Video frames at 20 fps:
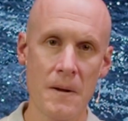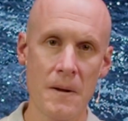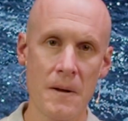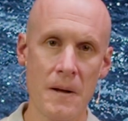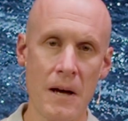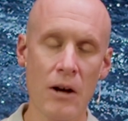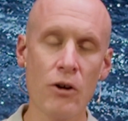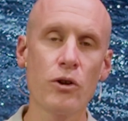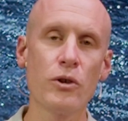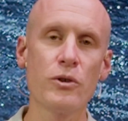
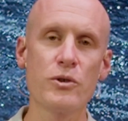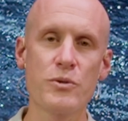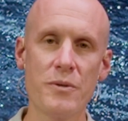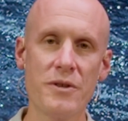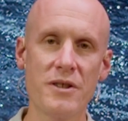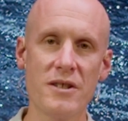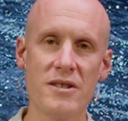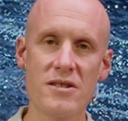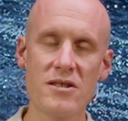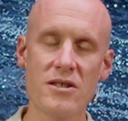I'll close
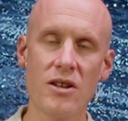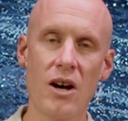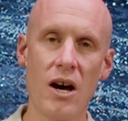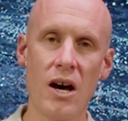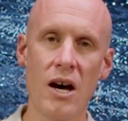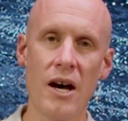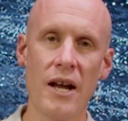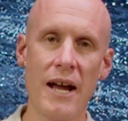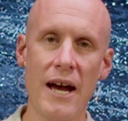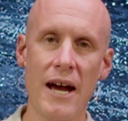with this
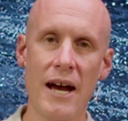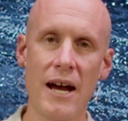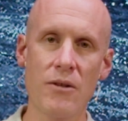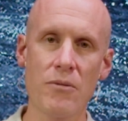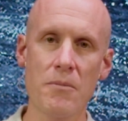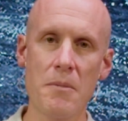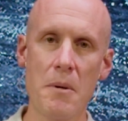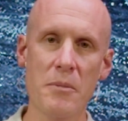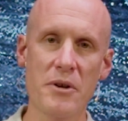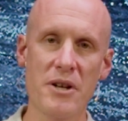thought. I
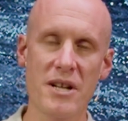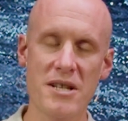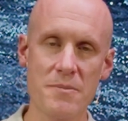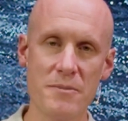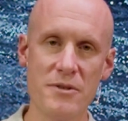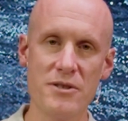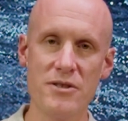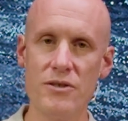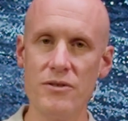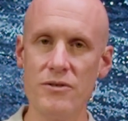remember
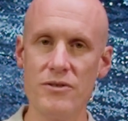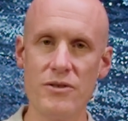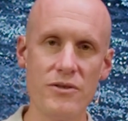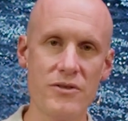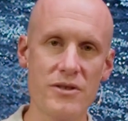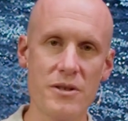Desmond Tutu.